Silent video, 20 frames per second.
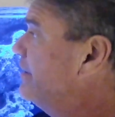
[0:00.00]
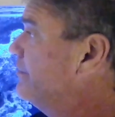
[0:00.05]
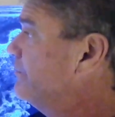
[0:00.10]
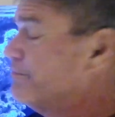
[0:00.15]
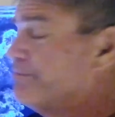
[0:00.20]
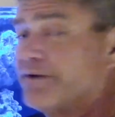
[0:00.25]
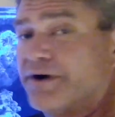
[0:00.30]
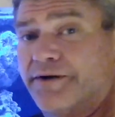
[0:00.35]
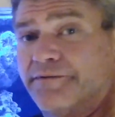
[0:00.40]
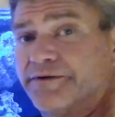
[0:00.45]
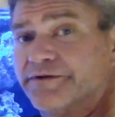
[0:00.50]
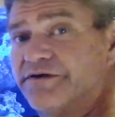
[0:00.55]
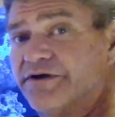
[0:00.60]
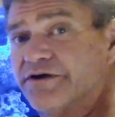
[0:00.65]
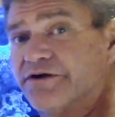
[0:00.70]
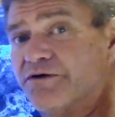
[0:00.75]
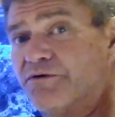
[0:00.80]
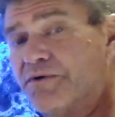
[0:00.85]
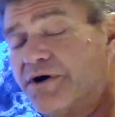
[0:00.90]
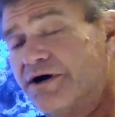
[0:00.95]
it will probably
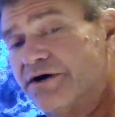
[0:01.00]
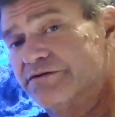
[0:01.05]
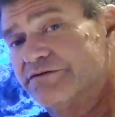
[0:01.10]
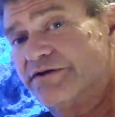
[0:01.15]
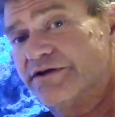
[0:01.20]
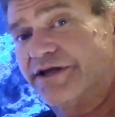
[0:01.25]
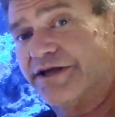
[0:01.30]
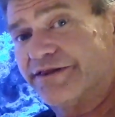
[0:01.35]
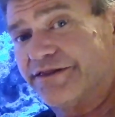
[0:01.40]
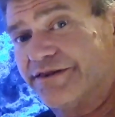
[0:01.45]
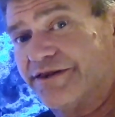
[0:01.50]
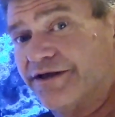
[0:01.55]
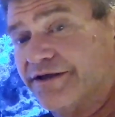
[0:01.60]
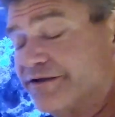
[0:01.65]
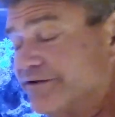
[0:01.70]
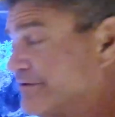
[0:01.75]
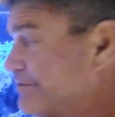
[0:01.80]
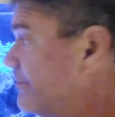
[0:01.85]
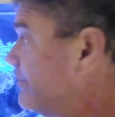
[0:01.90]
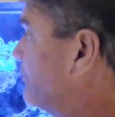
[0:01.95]
take a while to get
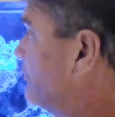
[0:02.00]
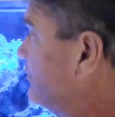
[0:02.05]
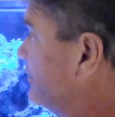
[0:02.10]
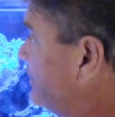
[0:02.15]
things, or